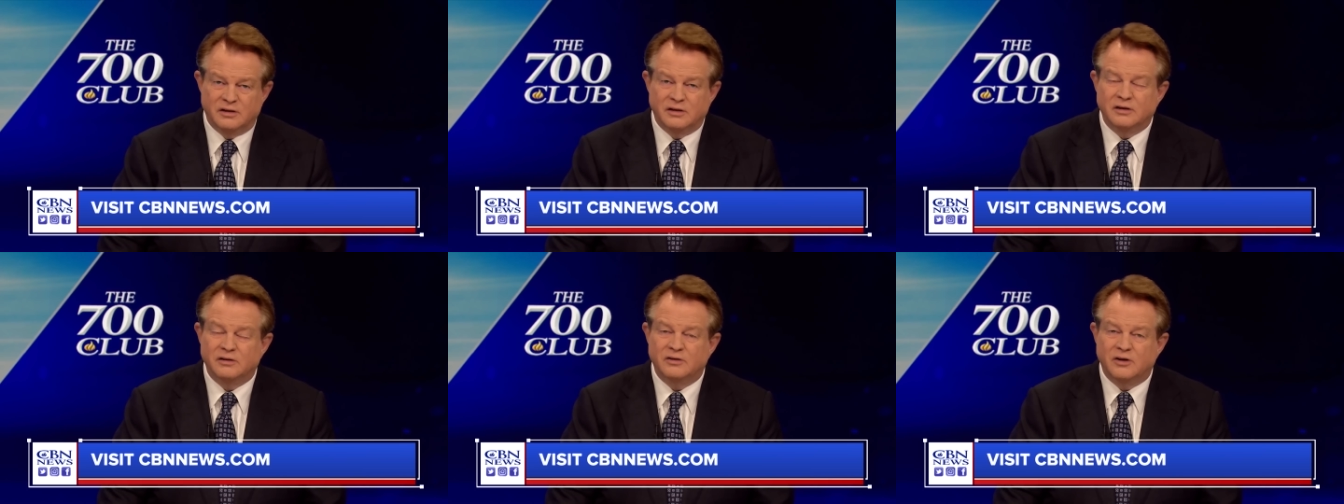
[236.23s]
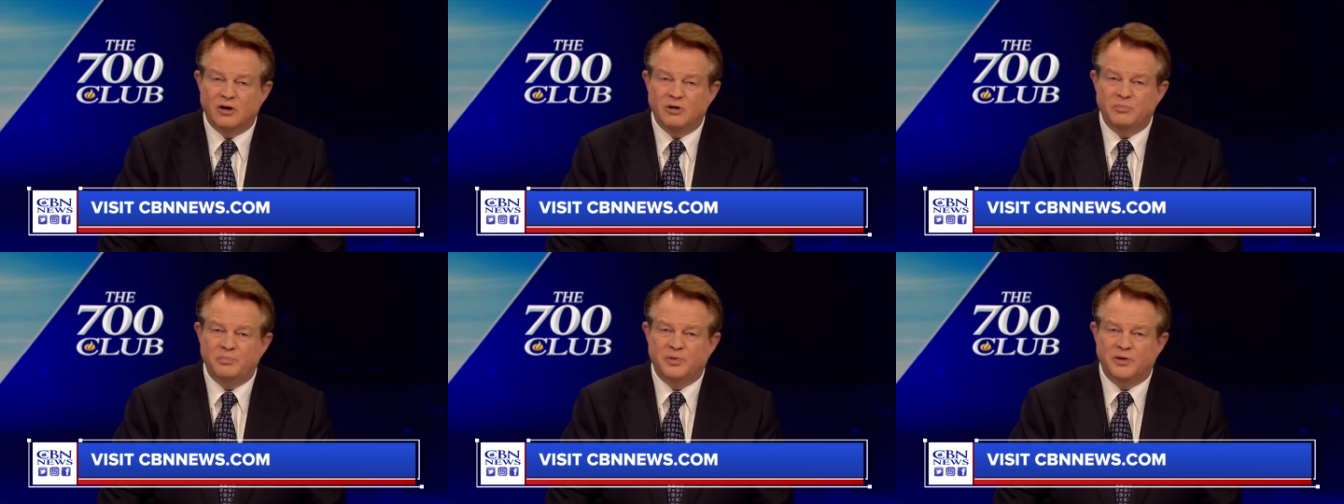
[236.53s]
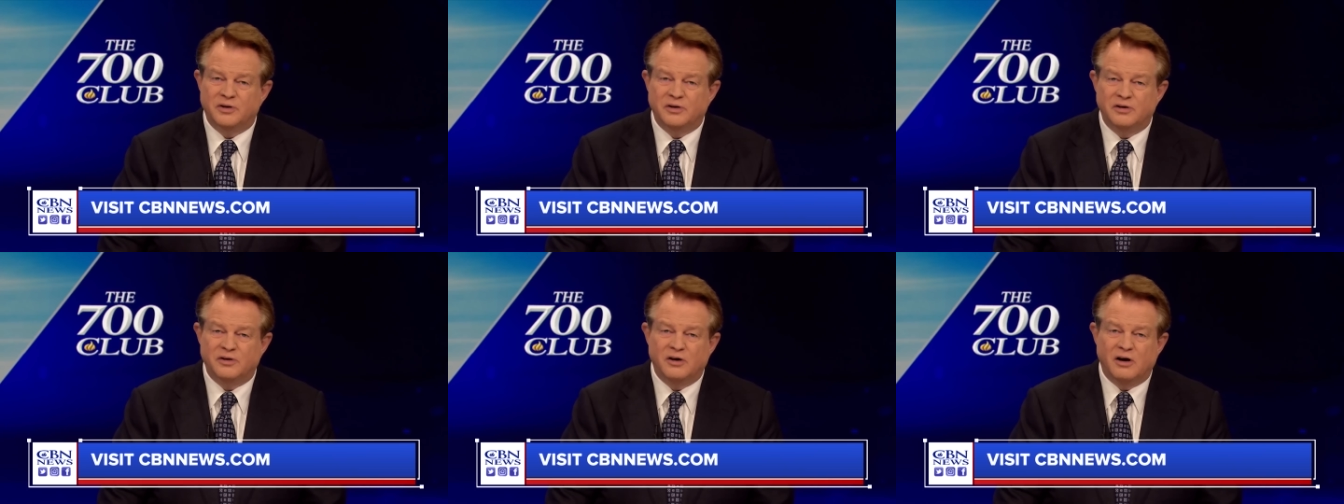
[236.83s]
Uh, don't
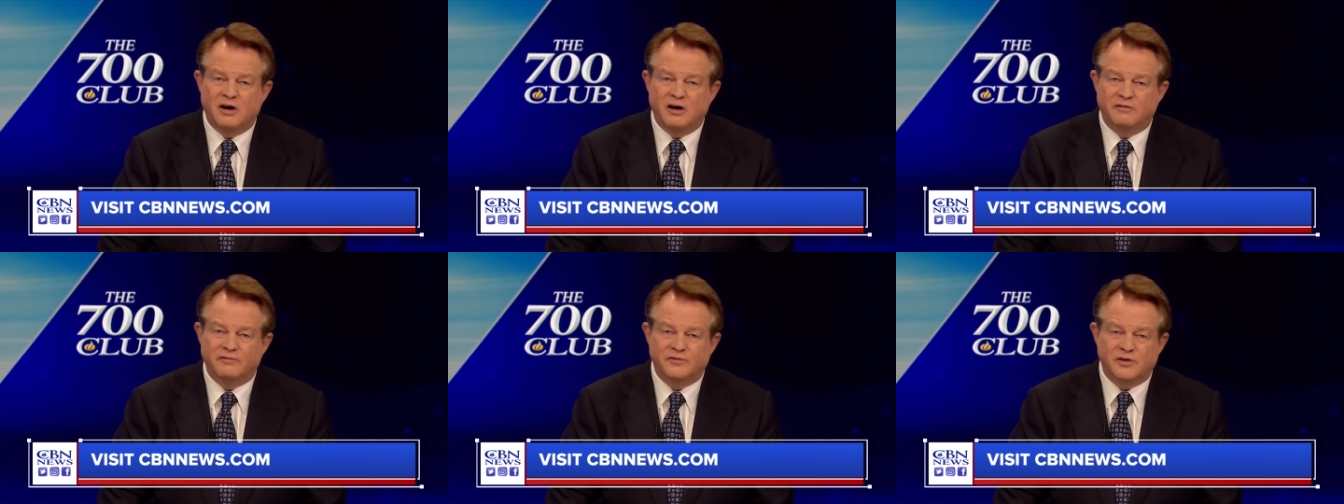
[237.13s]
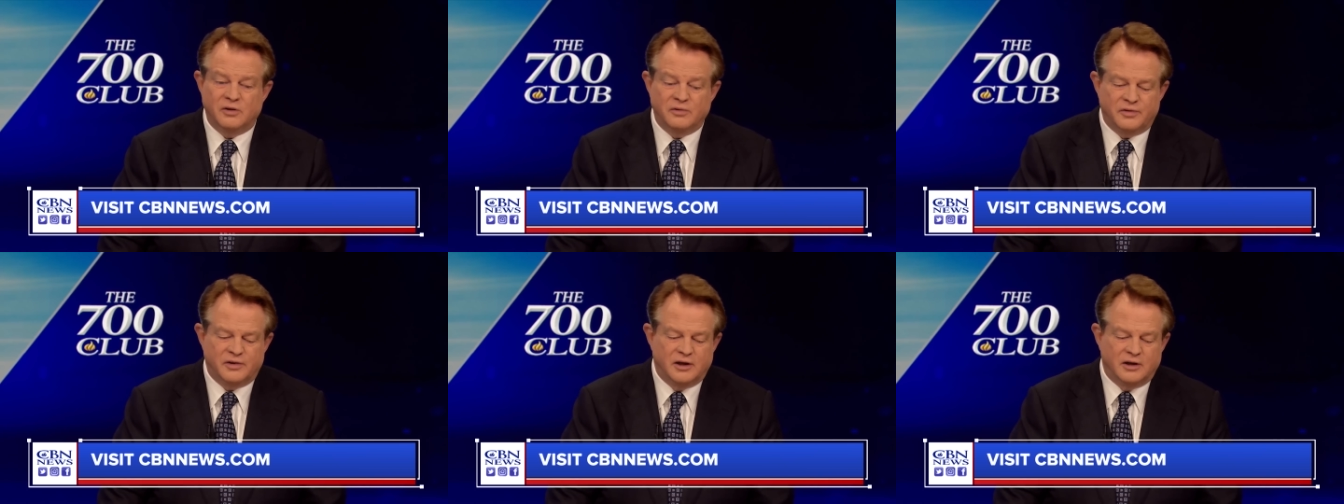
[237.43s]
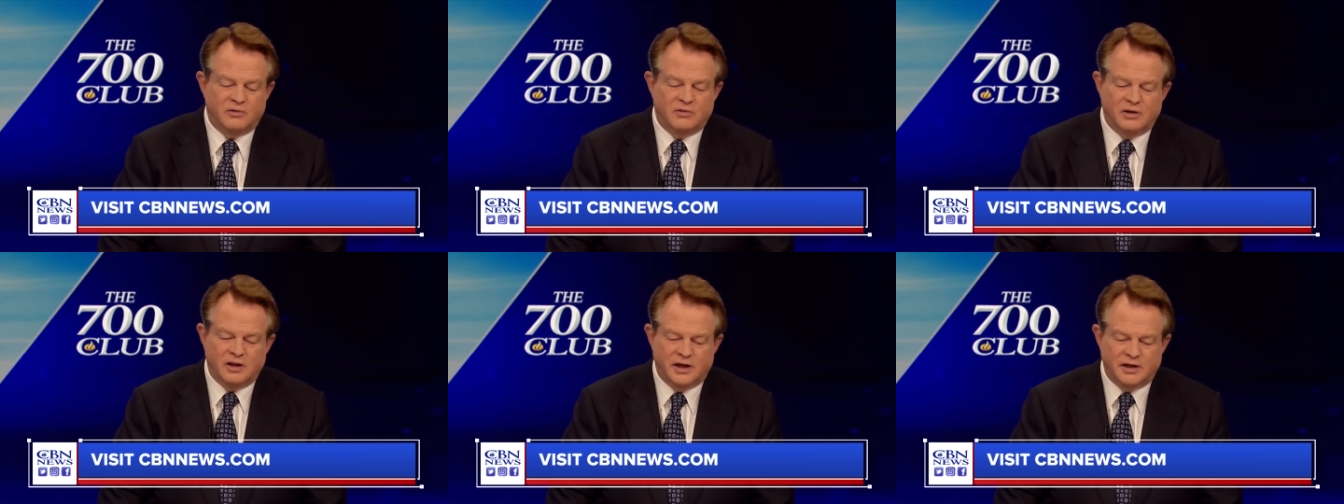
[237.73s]
put it off. Don't think, well,